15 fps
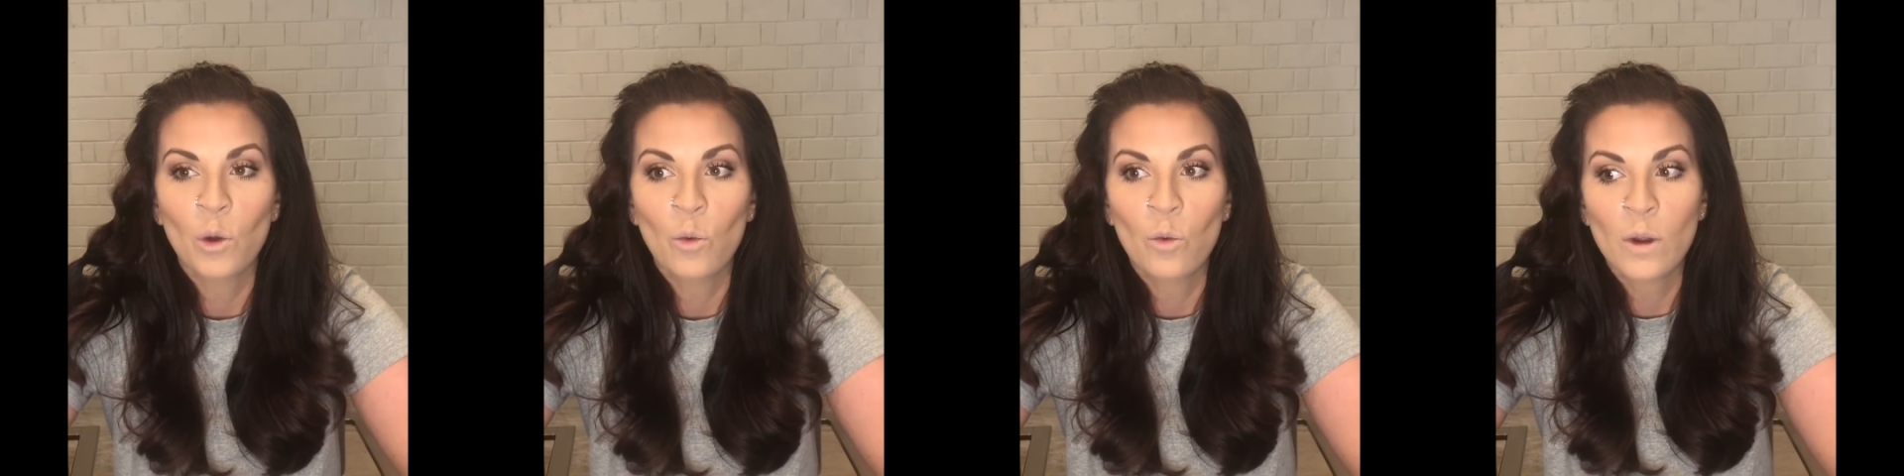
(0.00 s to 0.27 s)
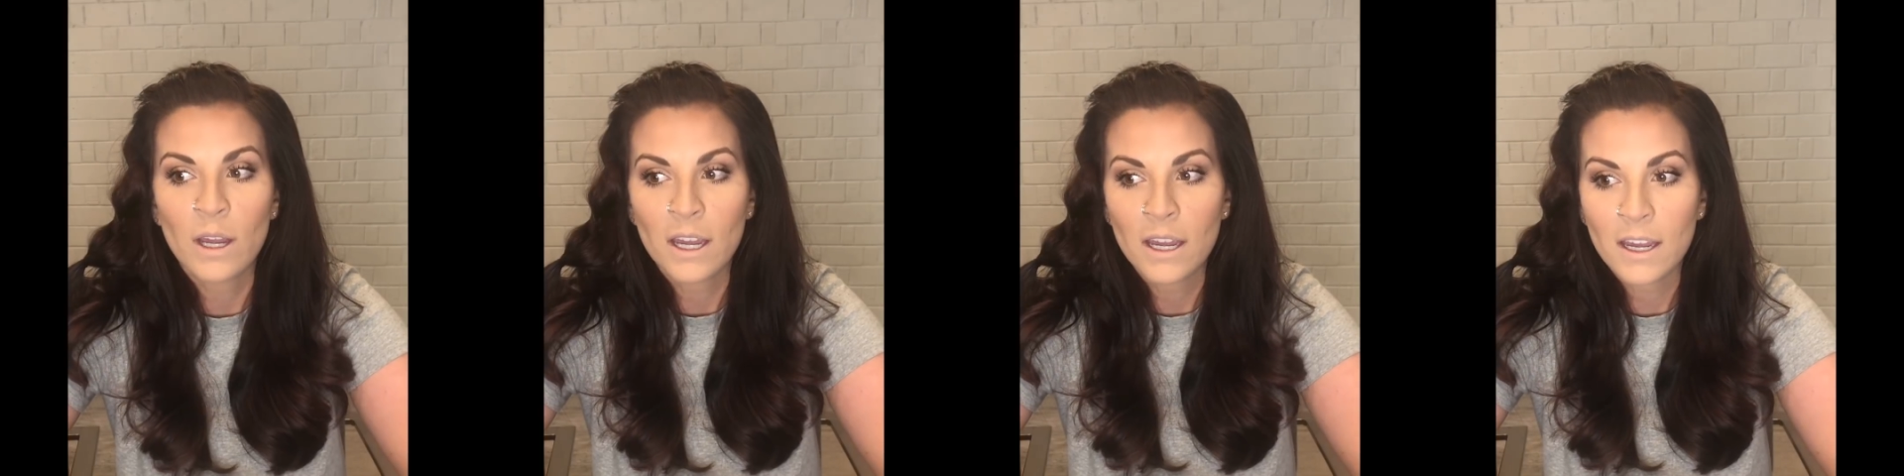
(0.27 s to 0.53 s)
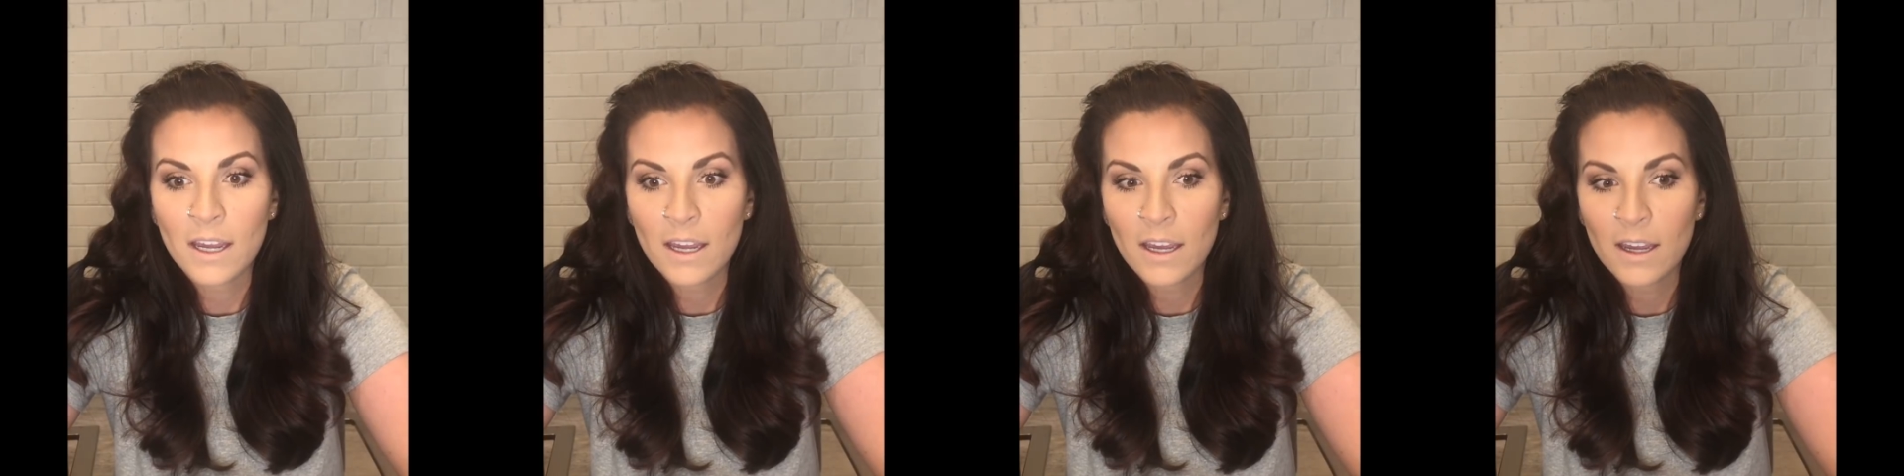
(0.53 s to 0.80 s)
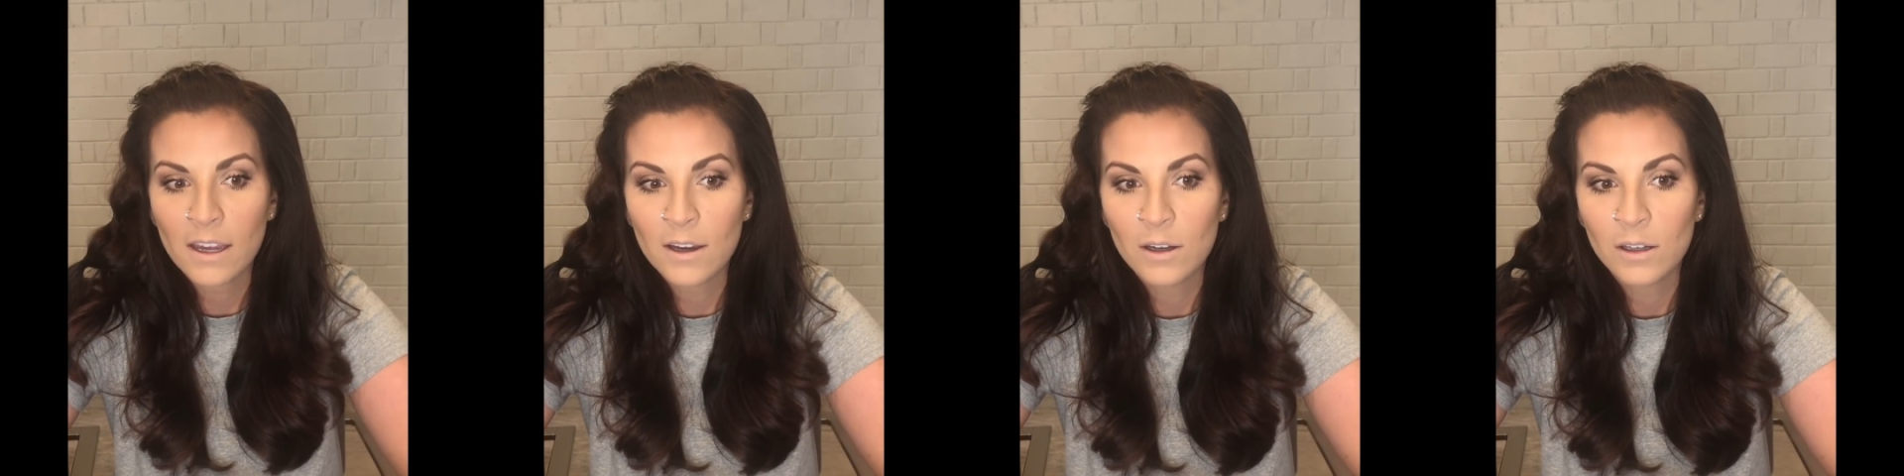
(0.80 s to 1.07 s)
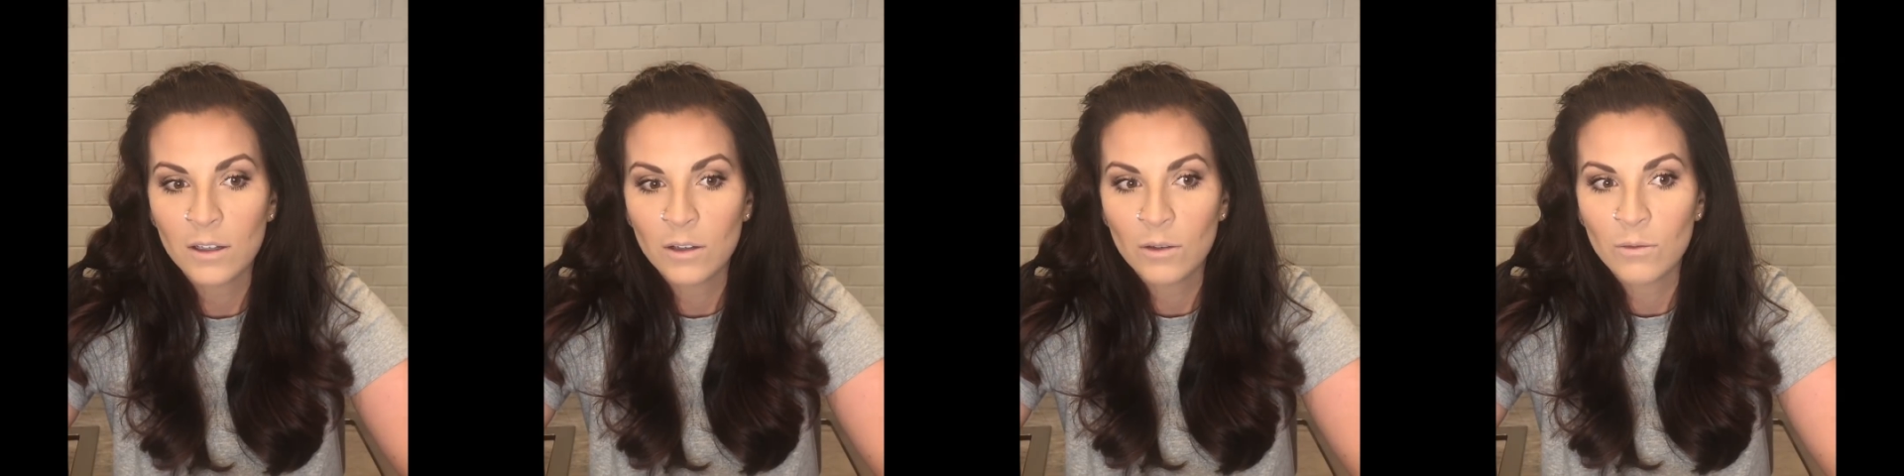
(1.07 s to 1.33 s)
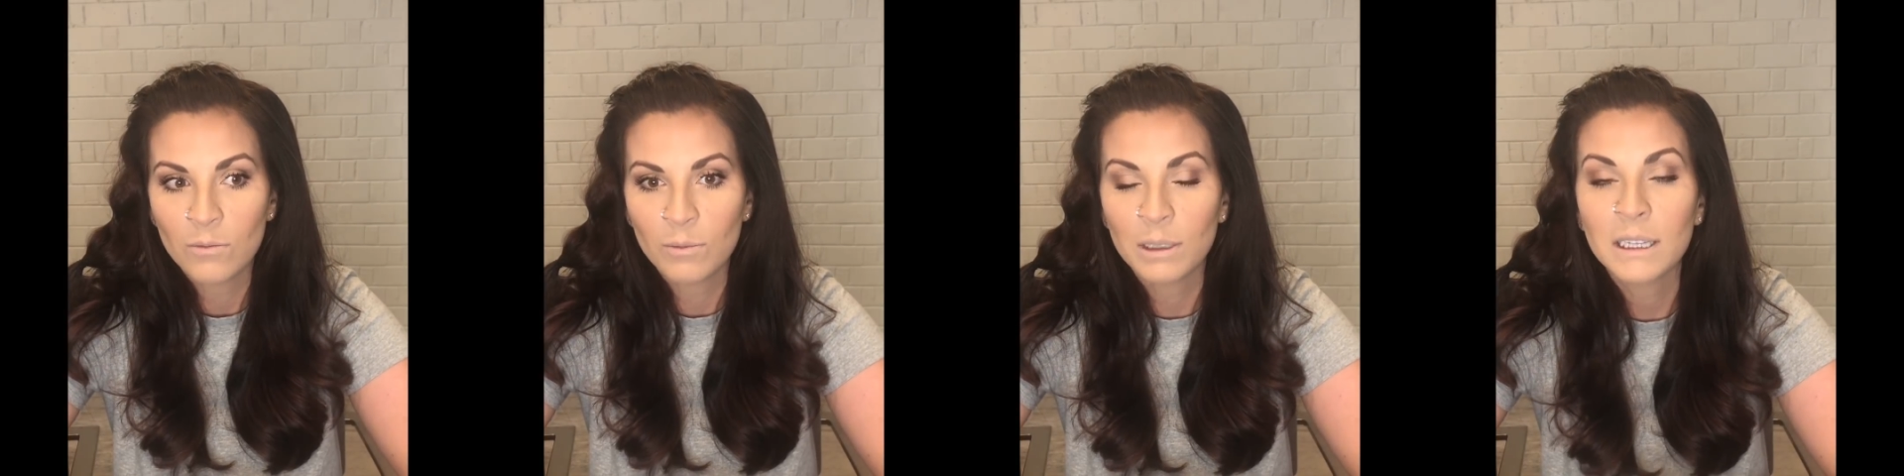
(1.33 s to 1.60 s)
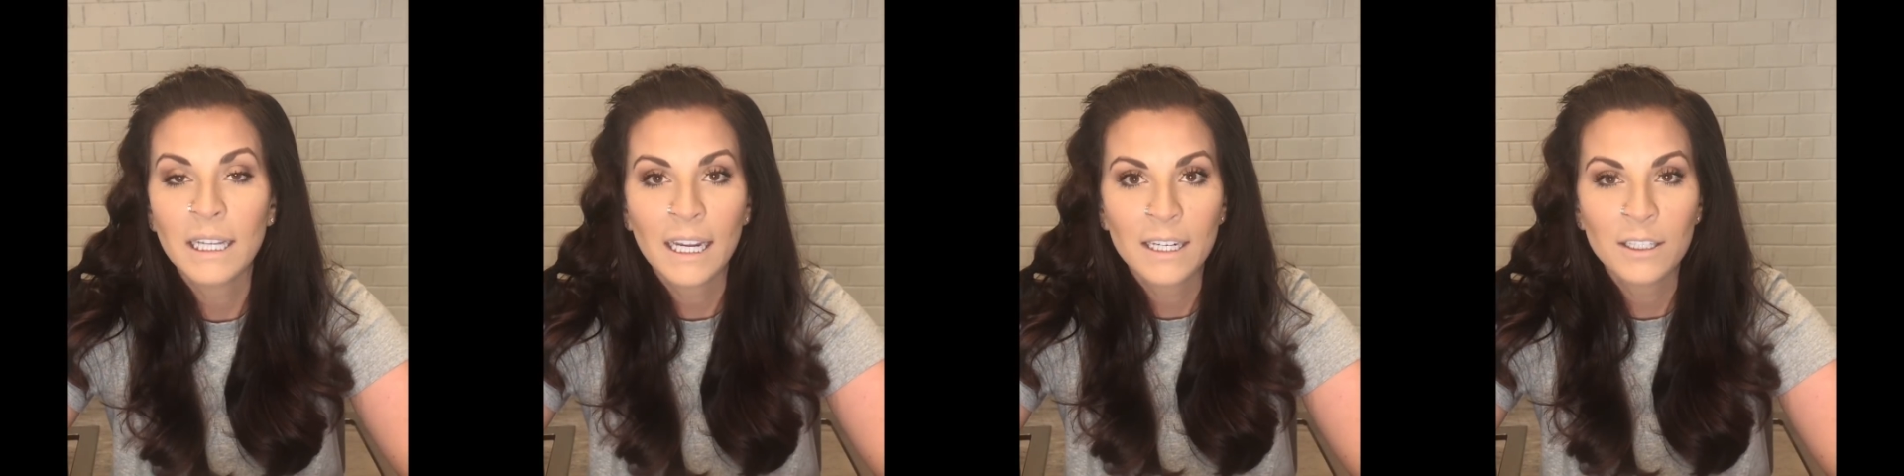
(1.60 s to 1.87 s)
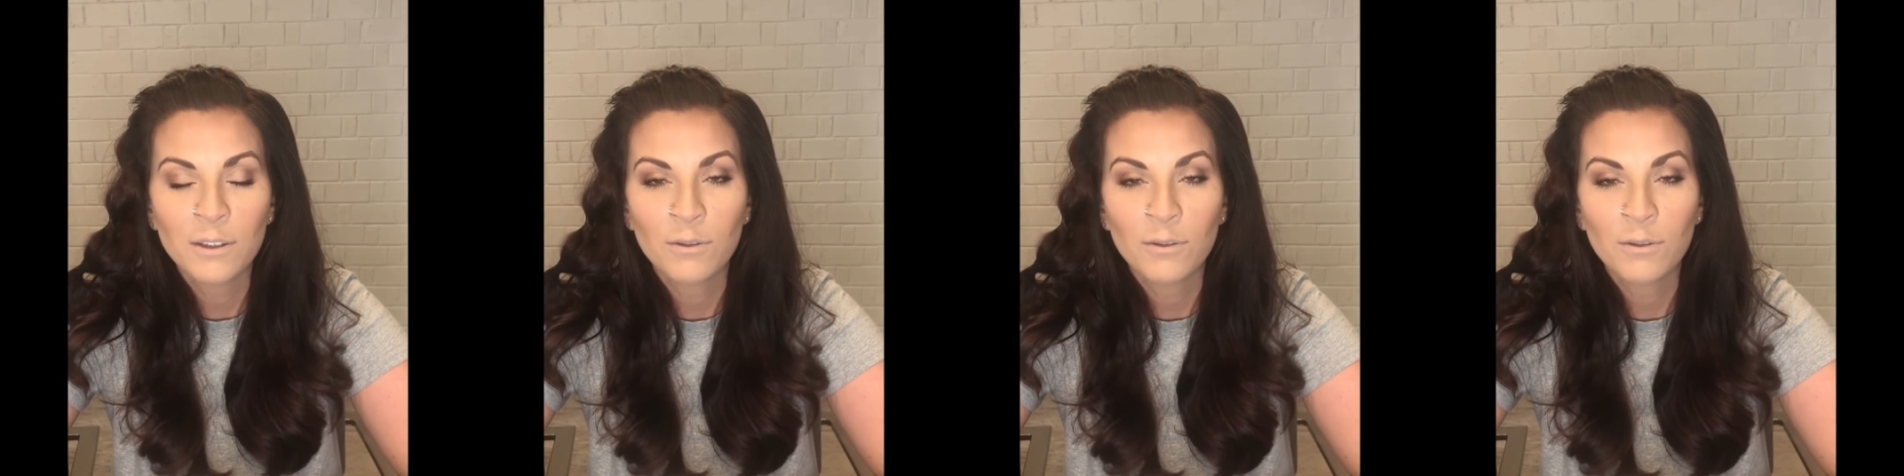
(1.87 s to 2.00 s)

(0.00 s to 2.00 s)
We planned